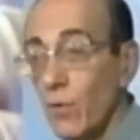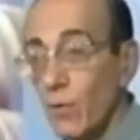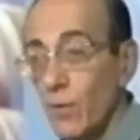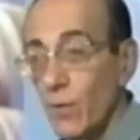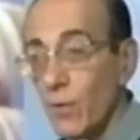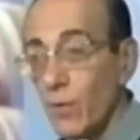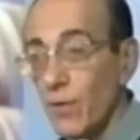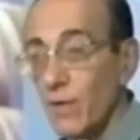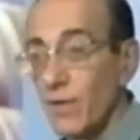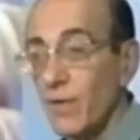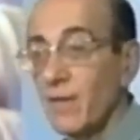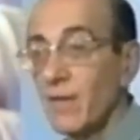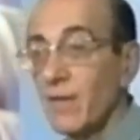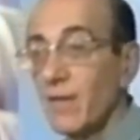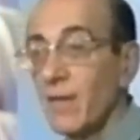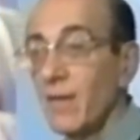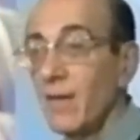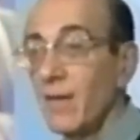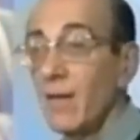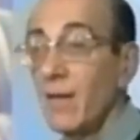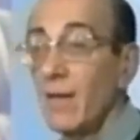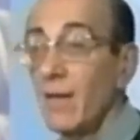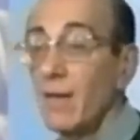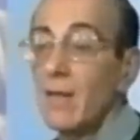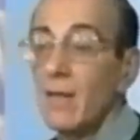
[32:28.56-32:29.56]
work."
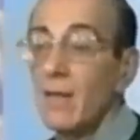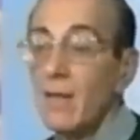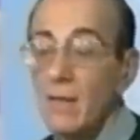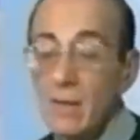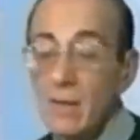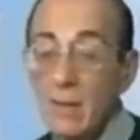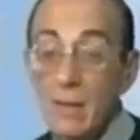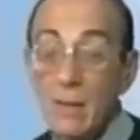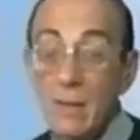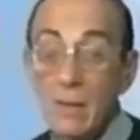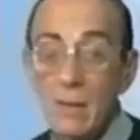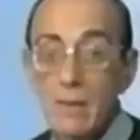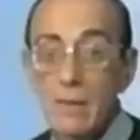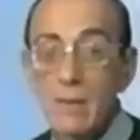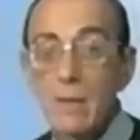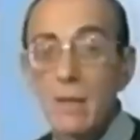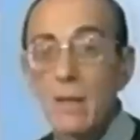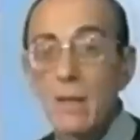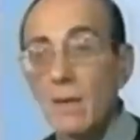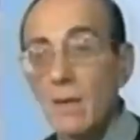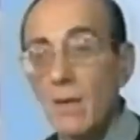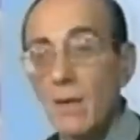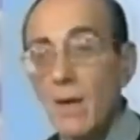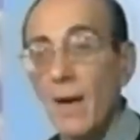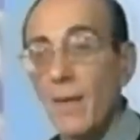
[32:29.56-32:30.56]

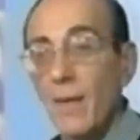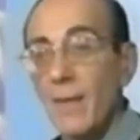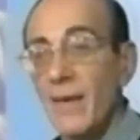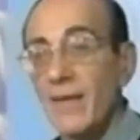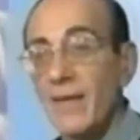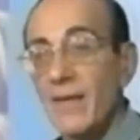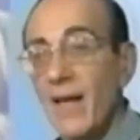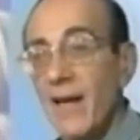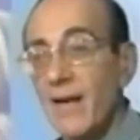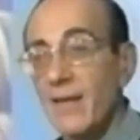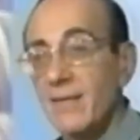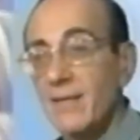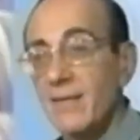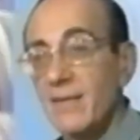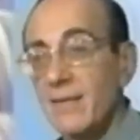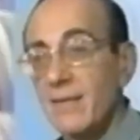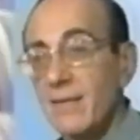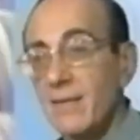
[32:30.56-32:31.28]
So I mean that